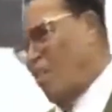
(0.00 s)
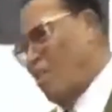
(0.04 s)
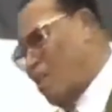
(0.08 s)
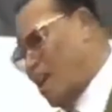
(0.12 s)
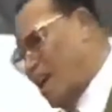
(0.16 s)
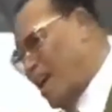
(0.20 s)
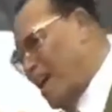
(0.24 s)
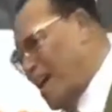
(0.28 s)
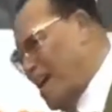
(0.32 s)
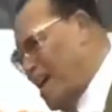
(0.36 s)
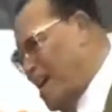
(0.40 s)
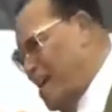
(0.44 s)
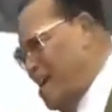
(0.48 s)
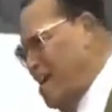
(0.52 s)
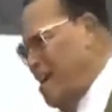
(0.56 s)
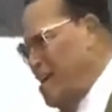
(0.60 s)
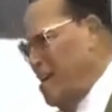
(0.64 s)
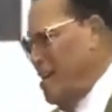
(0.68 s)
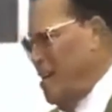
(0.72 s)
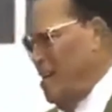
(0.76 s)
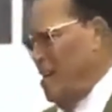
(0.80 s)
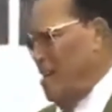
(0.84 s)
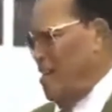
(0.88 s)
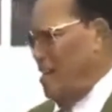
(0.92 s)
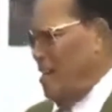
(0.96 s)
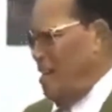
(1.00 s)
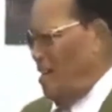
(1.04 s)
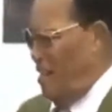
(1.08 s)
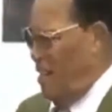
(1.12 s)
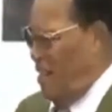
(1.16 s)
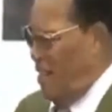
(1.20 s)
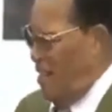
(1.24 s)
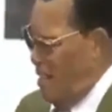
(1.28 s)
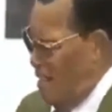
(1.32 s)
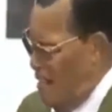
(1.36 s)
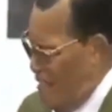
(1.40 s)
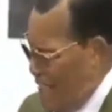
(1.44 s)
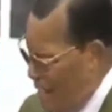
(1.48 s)
Okay,
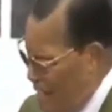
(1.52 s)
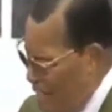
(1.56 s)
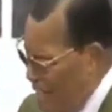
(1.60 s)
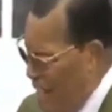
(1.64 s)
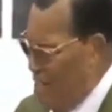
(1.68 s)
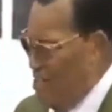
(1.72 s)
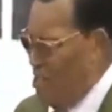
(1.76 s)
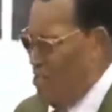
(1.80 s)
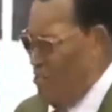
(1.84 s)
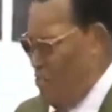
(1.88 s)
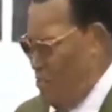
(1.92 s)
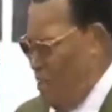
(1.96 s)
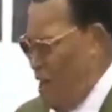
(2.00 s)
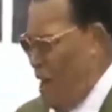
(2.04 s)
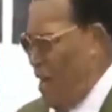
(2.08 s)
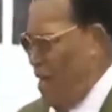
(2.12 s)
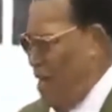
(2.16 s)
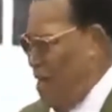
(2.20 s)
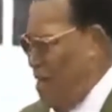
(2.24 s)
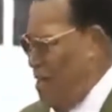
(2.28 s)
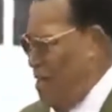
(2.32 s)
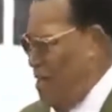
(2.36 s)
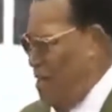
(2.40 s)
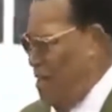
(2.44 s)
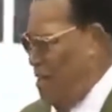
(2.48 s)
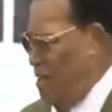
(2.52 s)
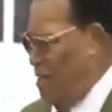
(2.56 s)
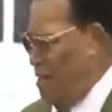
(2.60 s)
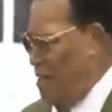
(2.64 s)
yeah, that's right.